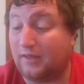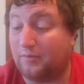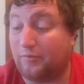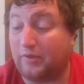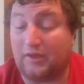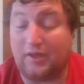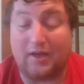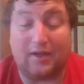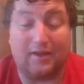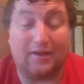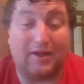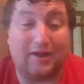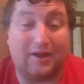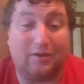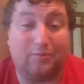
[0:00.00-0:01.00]
we got
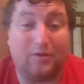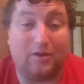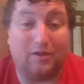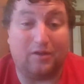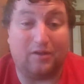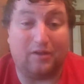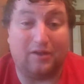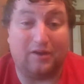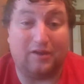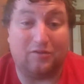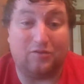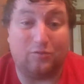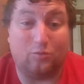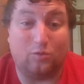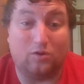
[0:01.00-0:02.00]
Iowa in
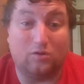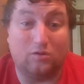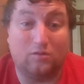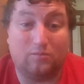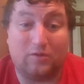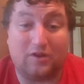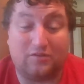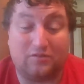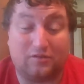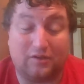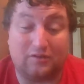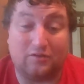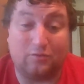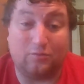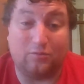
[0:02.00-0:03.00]
a
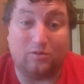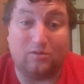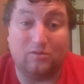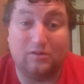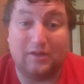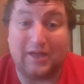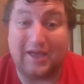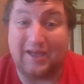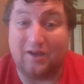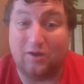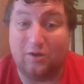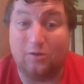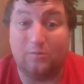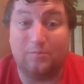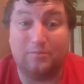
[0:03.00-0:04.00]
wrestling duel at
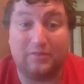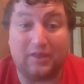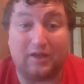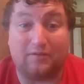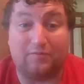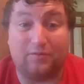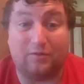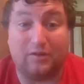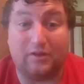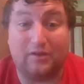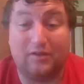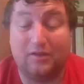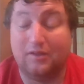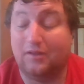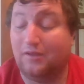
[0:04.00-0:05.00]
home,
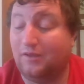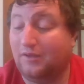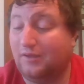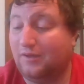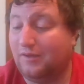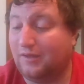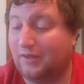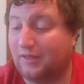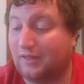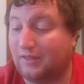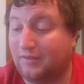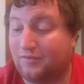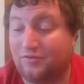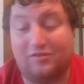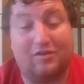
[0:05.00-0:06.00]
thankfully.
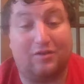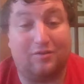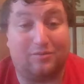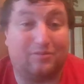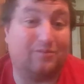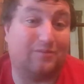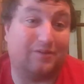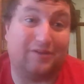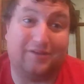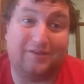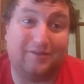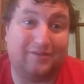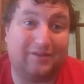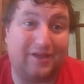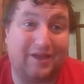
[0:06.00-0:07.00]
So,
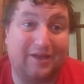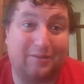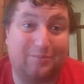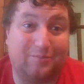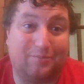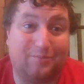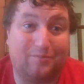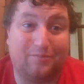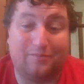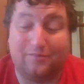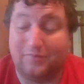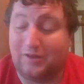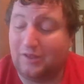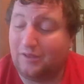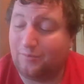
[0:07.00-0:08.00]
yeah,
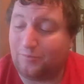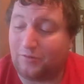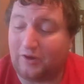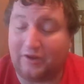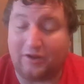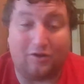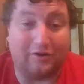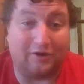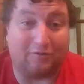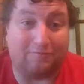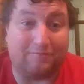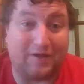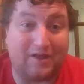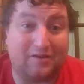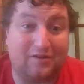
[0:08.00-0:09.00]
bring all your
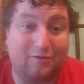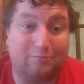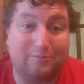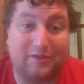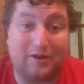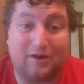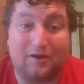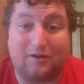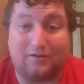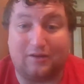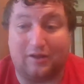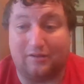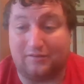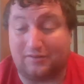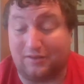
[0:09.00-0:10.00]
fandom there
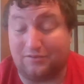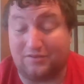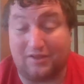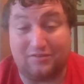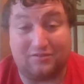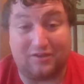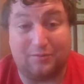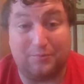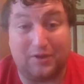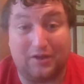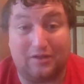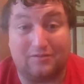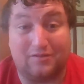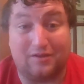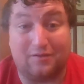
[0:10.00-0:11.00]
because that's going to be
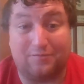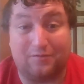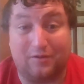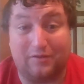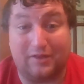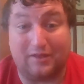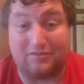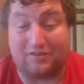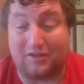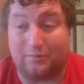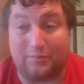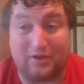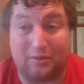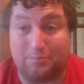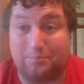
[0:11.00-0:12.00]
a tough one. That's going
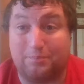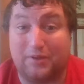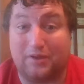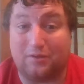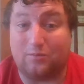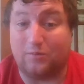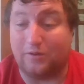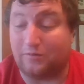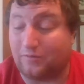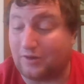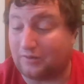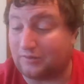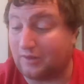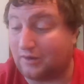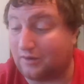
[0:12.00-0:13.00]
to be a big one
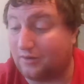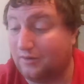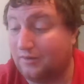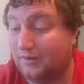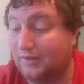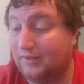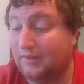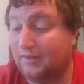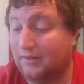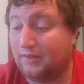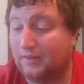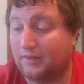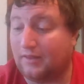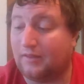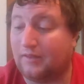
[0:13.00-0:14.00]
right there.
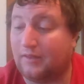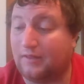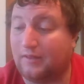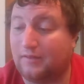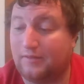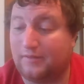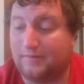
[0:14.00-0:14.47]
Uh,